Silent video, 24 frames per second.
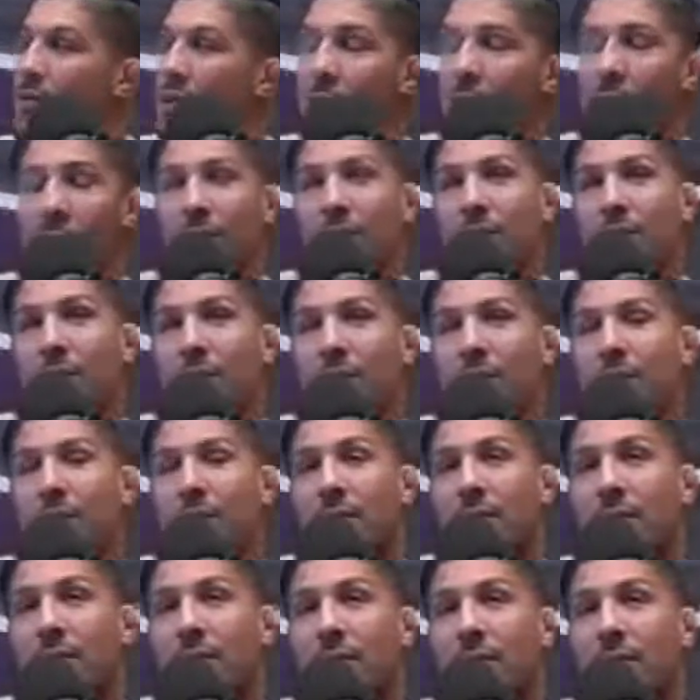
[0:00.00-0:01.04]
So
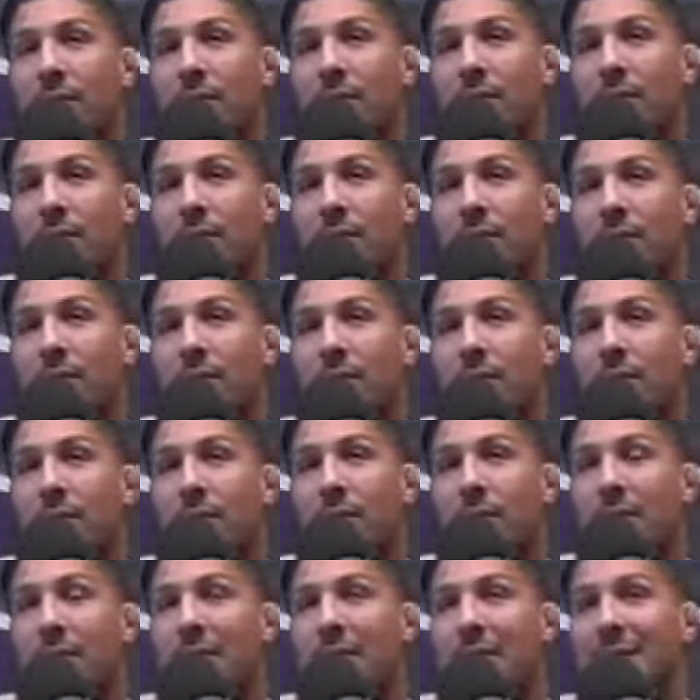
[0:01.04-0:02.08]

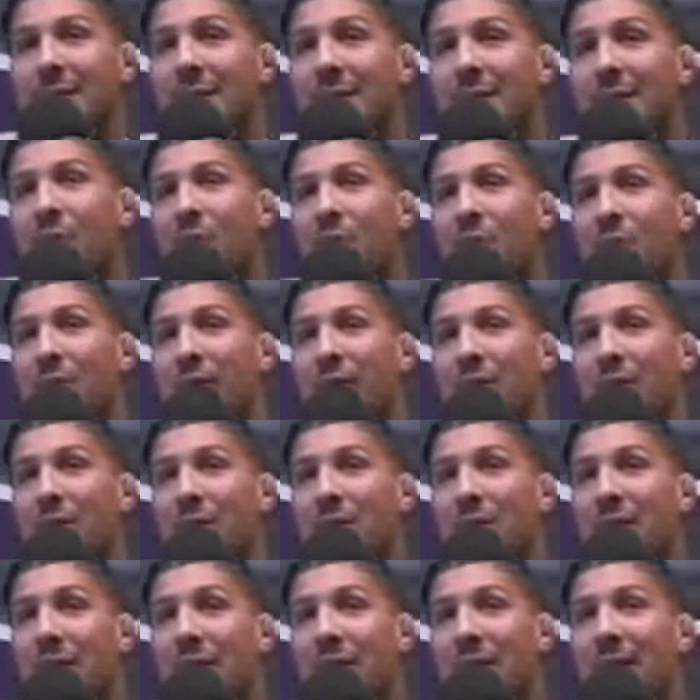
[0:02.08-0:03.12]
you can sit and wait,
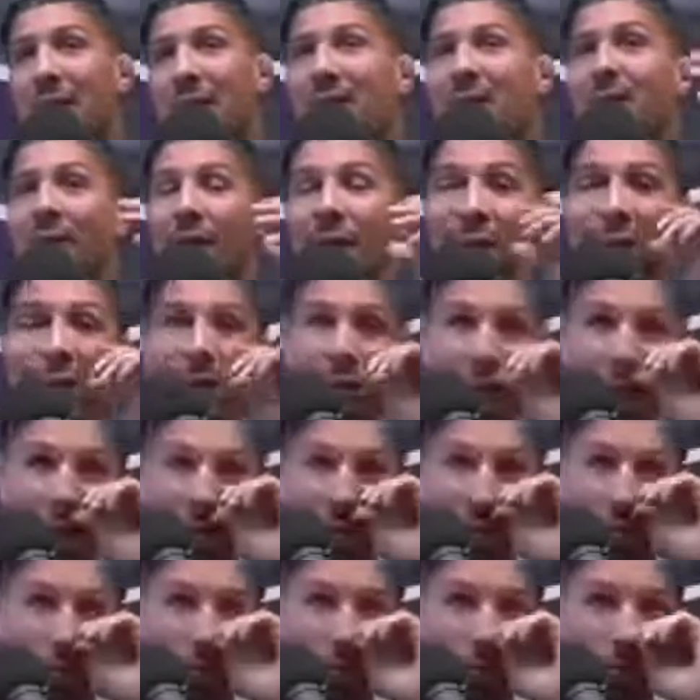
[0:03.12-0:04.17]
which that's not fun.